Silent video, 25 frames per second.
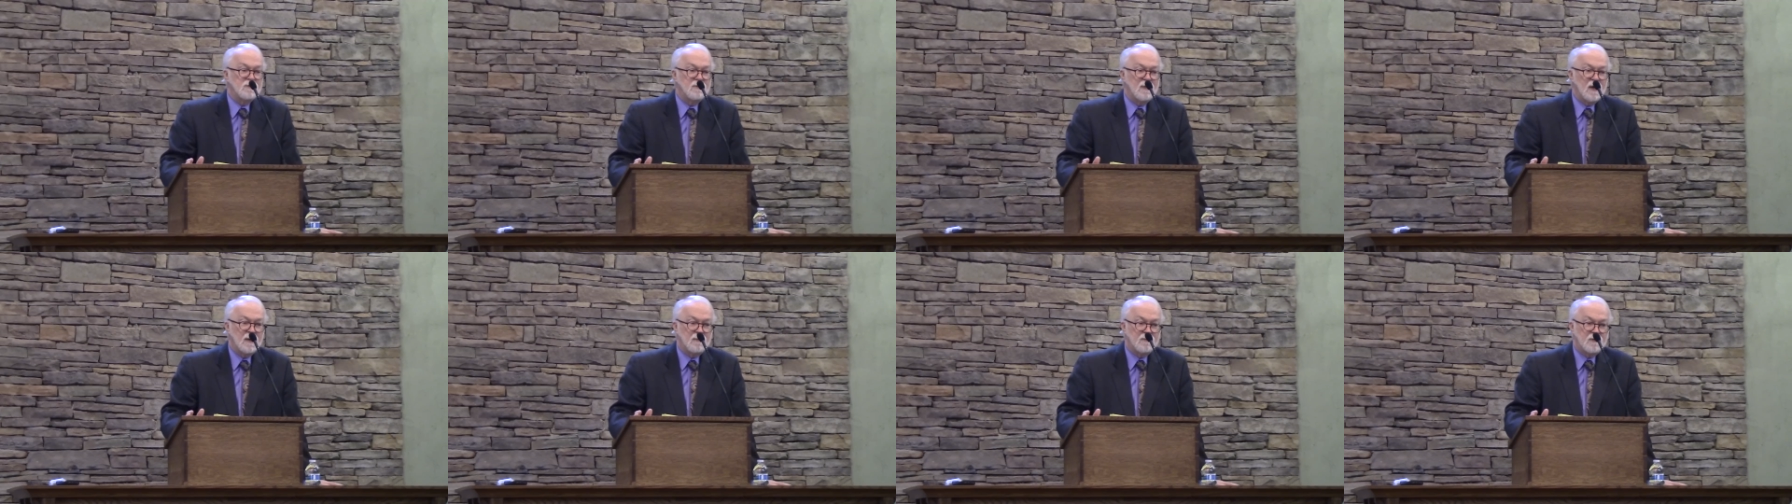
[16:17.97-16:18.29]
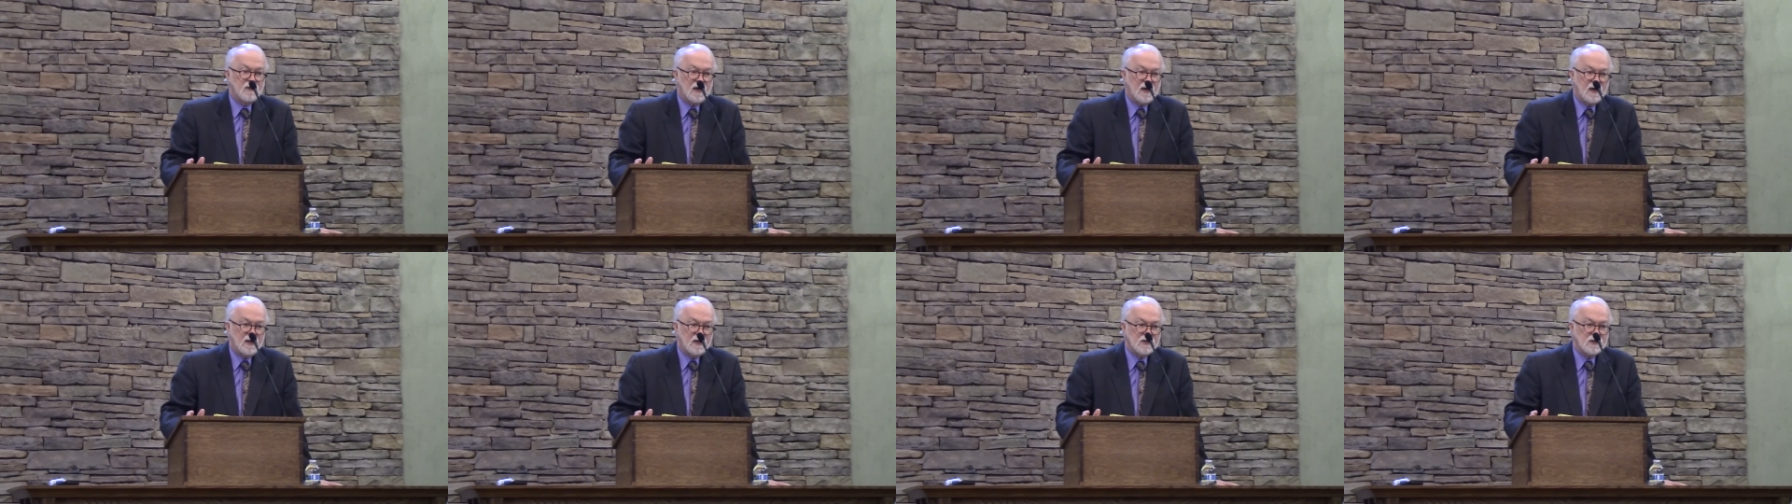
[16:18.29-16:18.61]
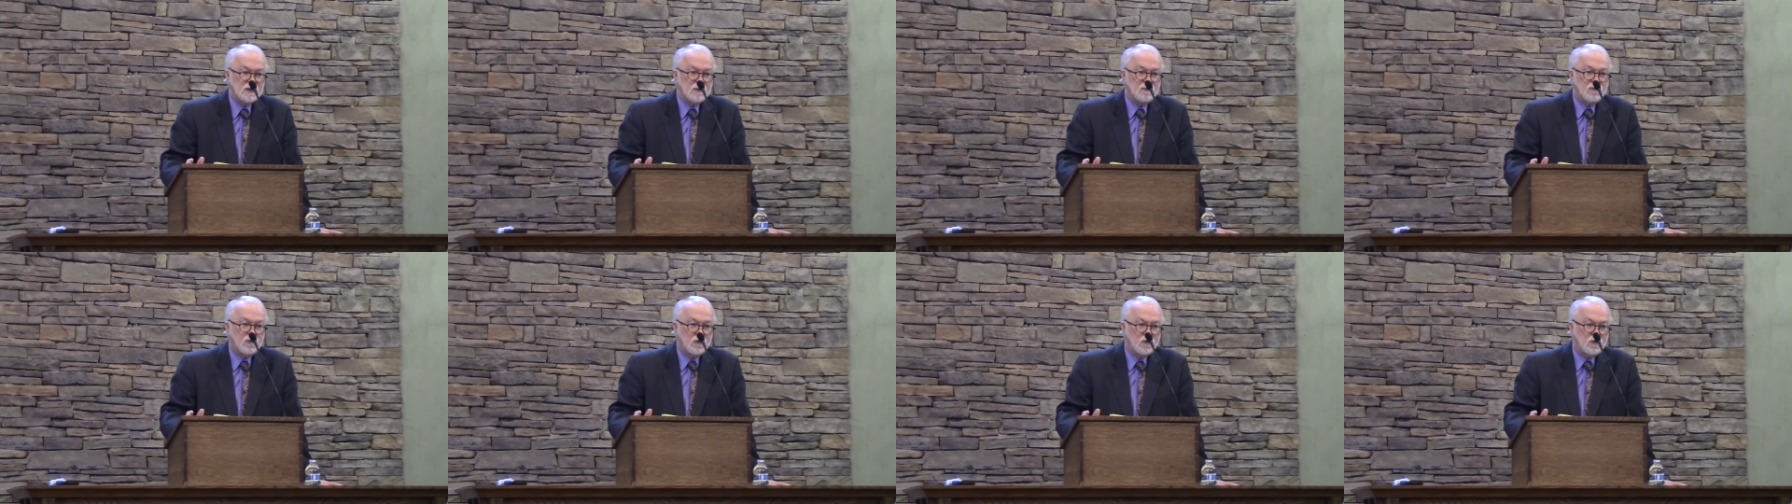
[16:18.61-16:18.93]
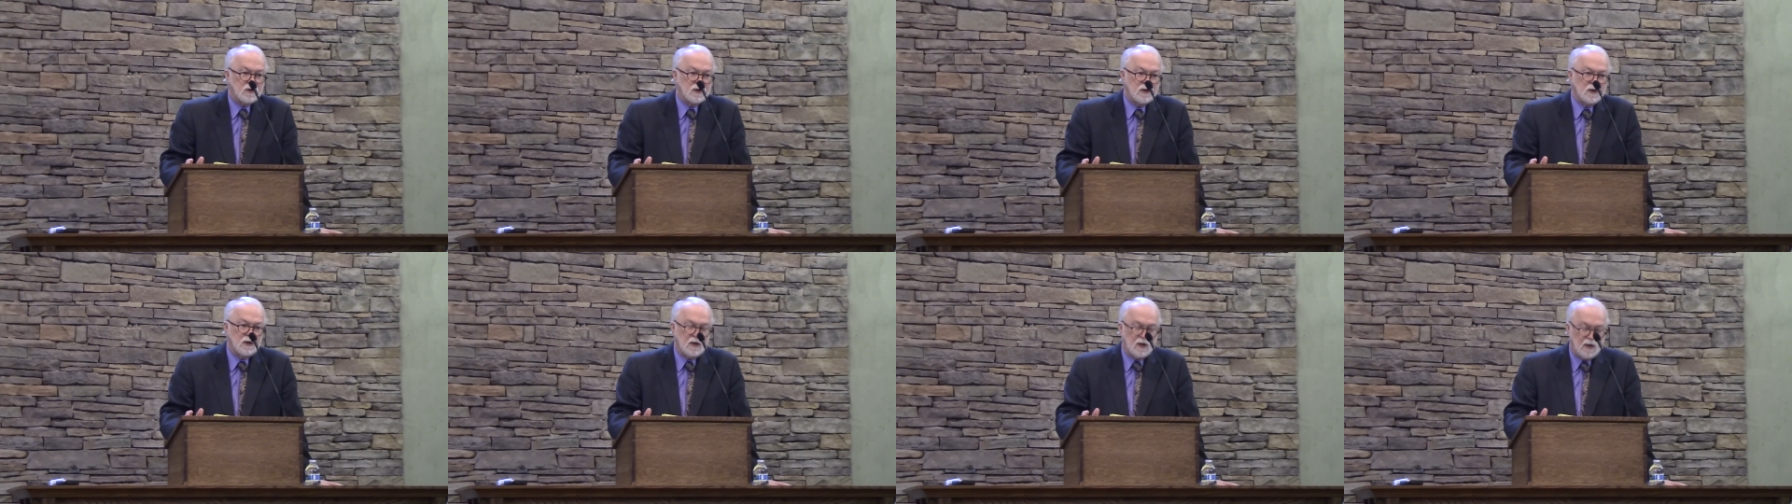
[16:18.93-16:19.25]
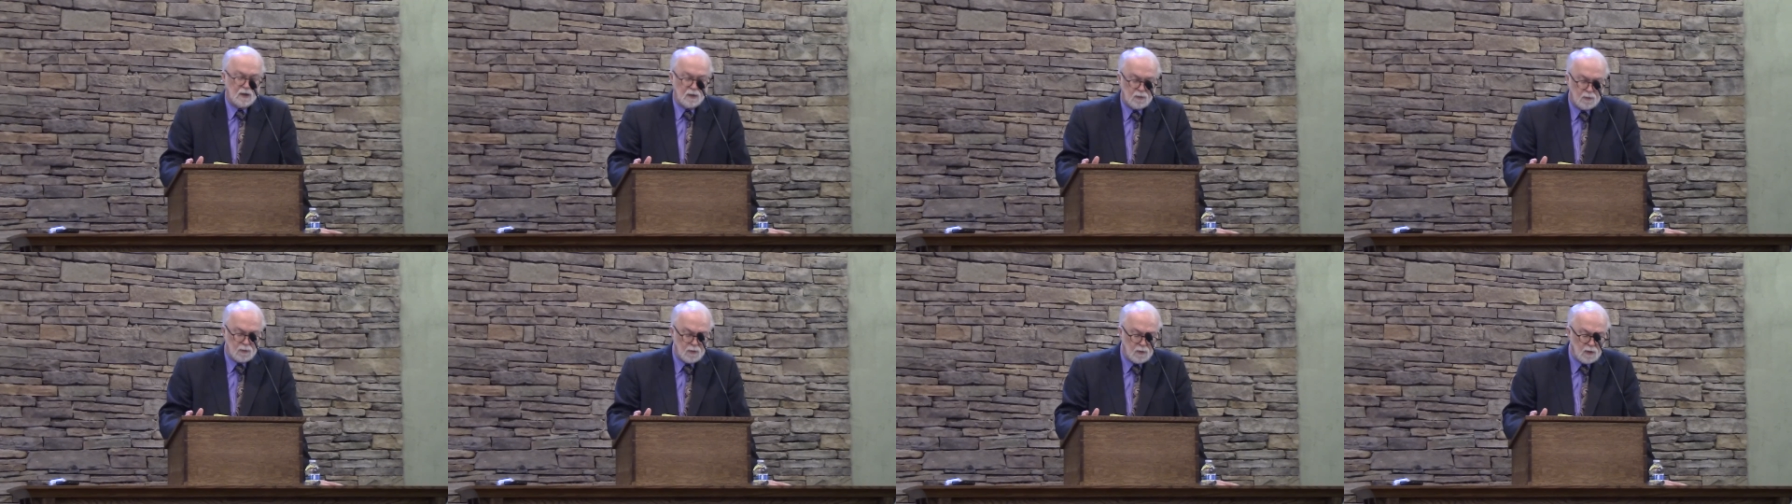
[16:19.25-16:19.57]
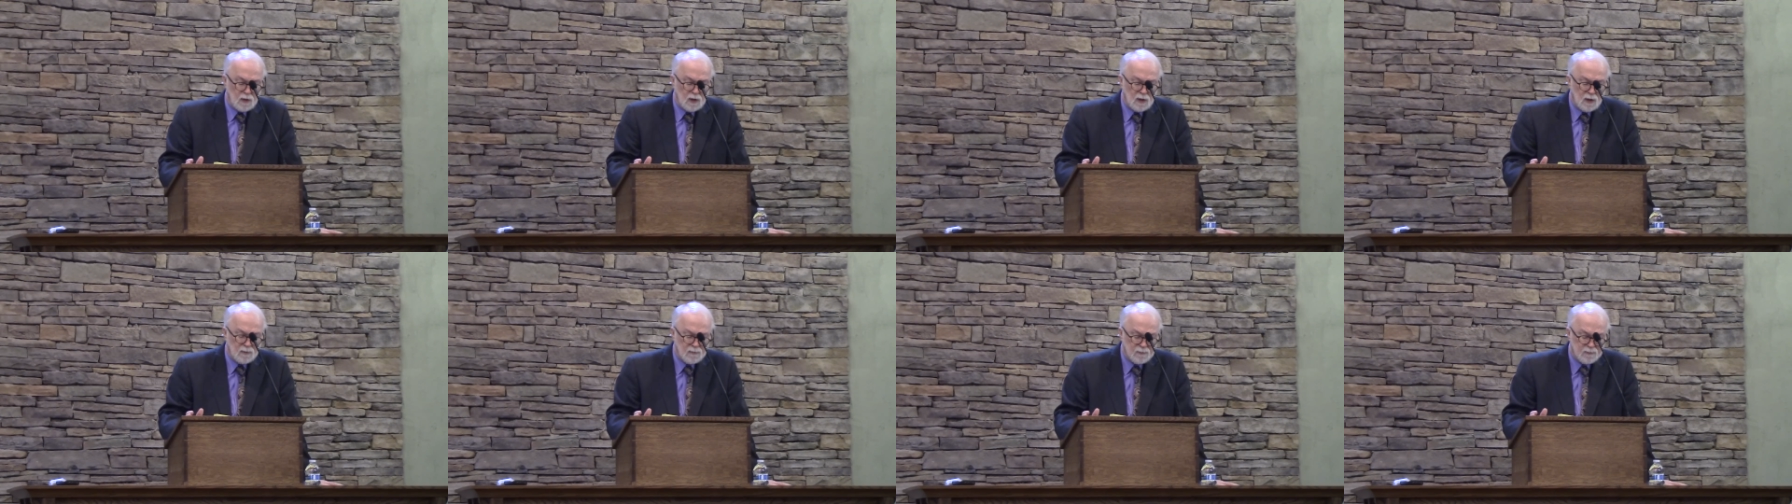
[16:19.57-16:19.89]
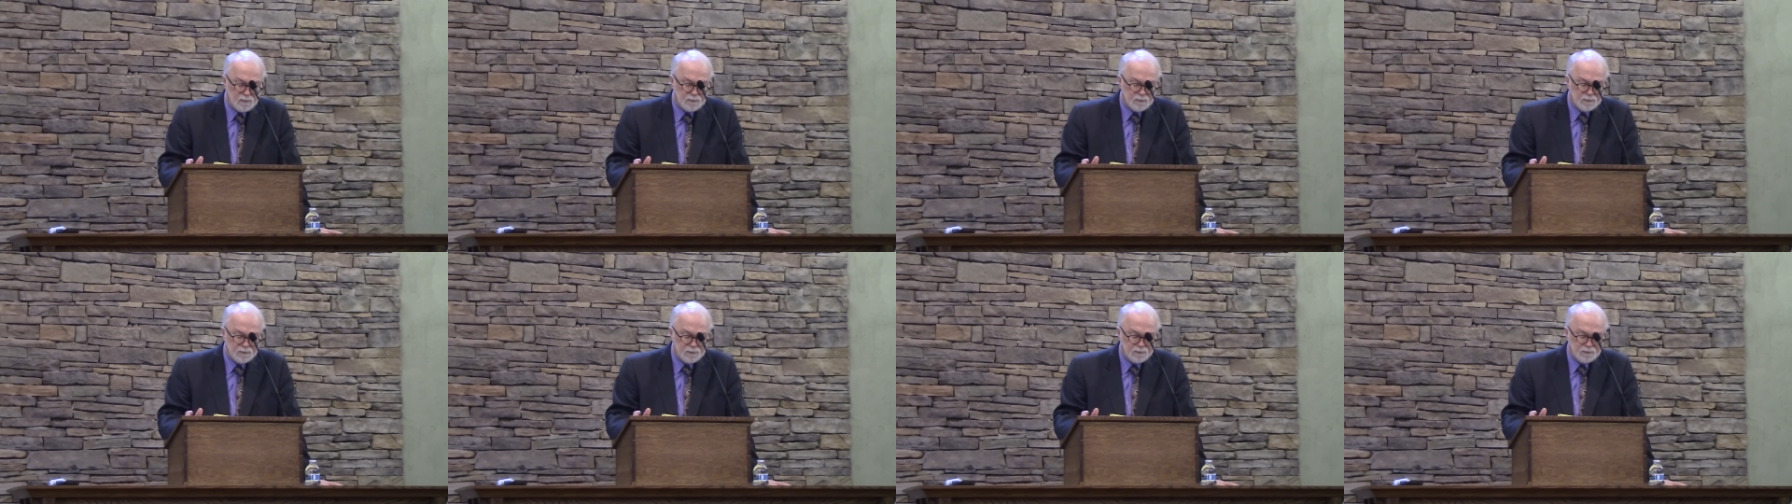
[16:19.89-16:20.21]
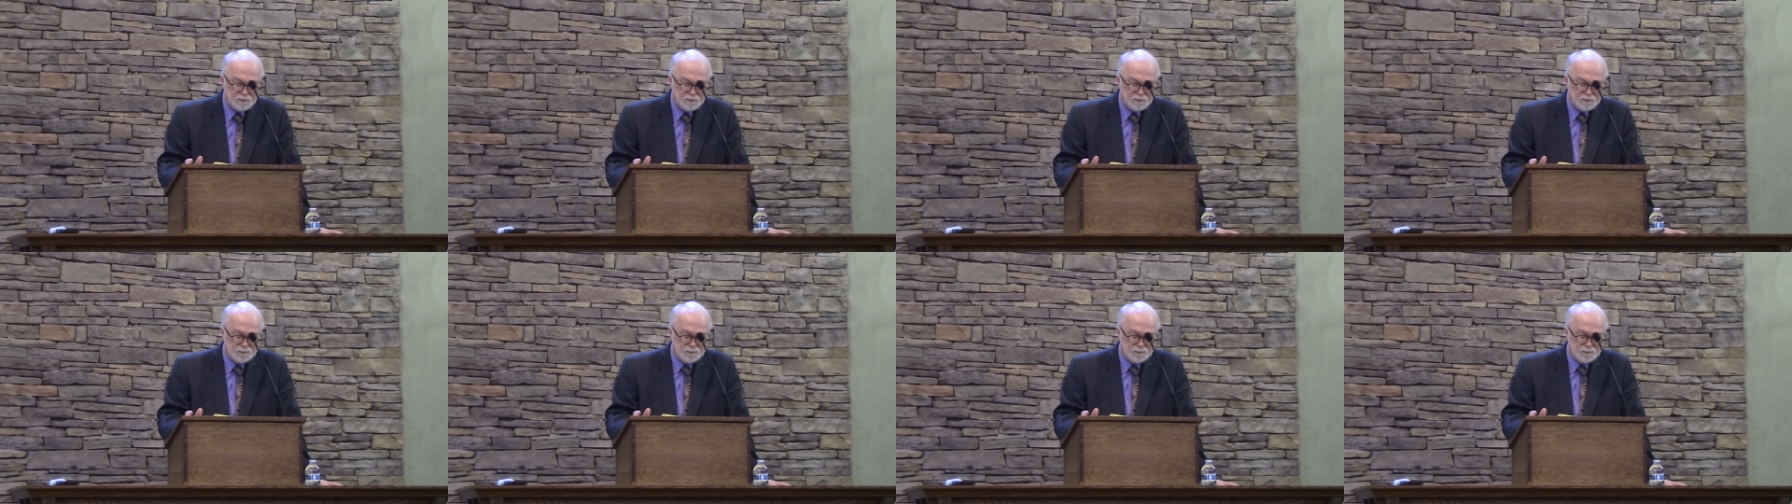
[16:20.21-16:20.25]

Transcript: baptized in 1483